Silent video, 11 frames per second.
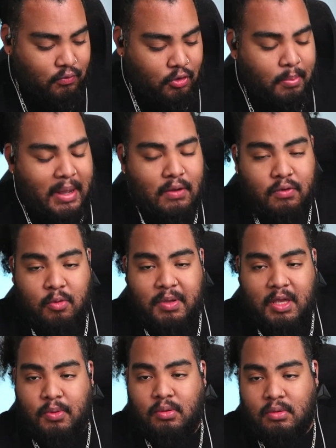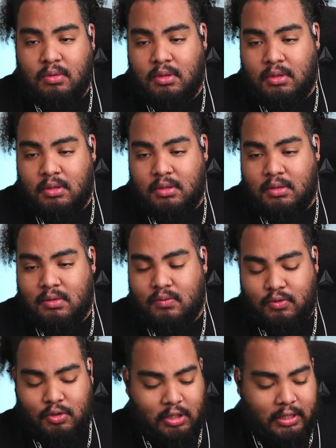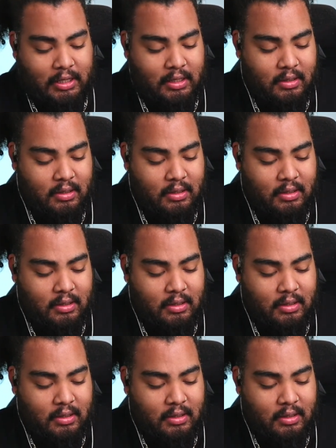Real money, real people, real league.